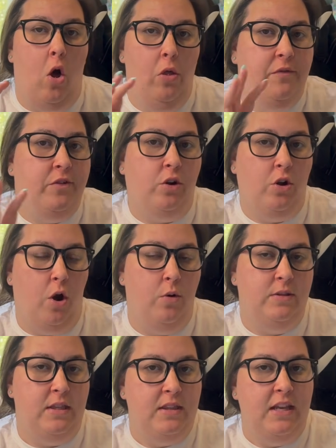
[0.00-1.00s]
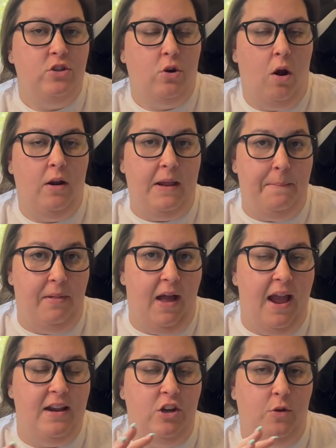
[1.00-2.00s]
all of your codes and things are already
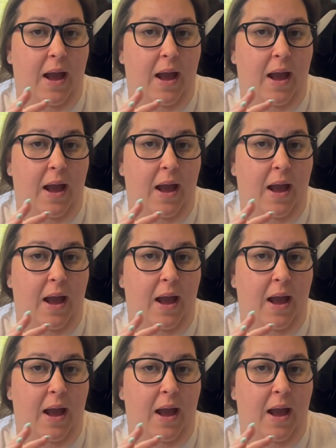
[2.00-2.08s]
applied and you